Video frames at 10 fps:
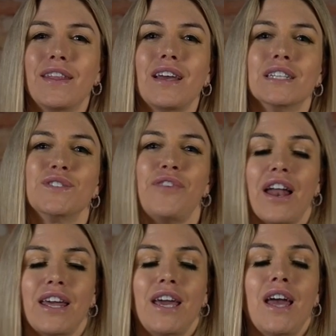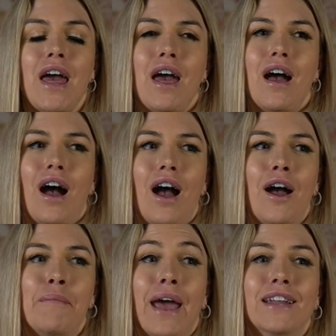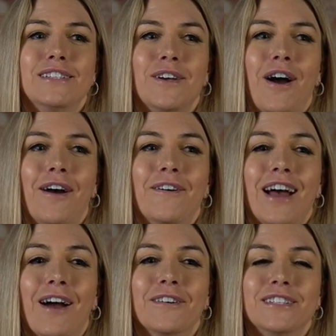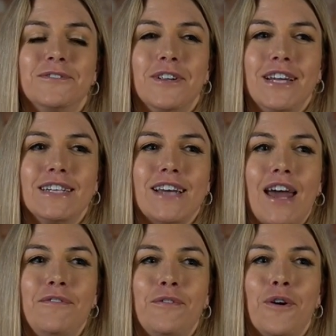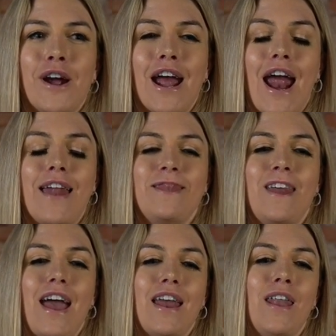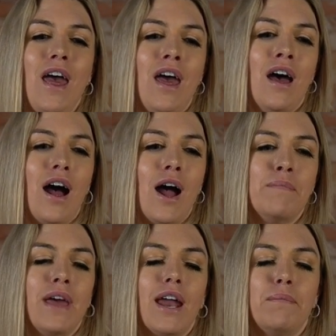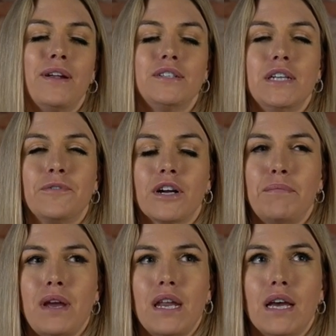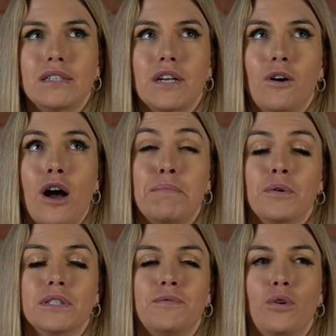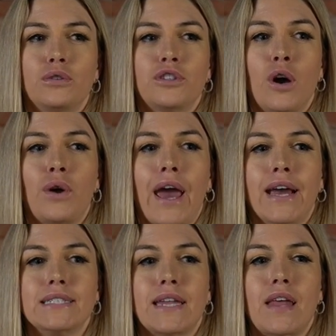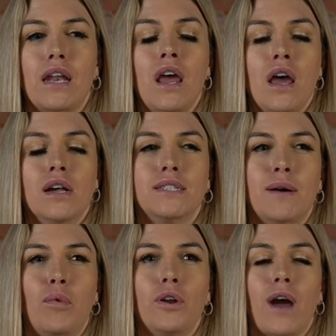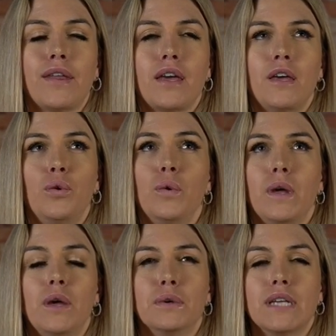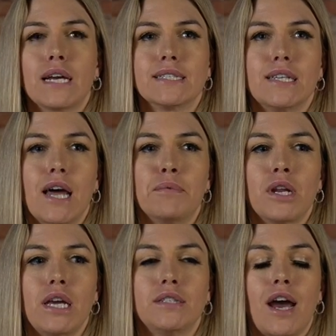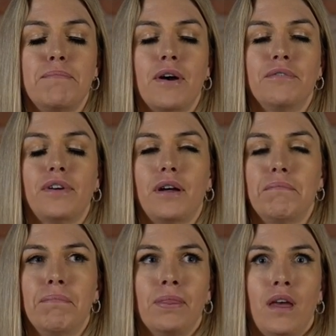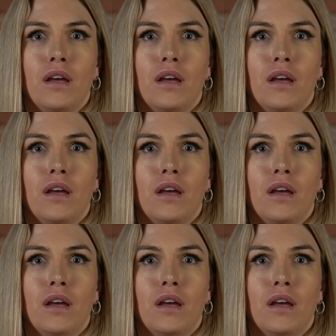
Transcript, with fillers: to think it's funny um, and so I, was really excited for it. And then um, they had a bunch of different comedians go up. It was a full showcase. And then someone, I think he, he was like a celebrity type of um,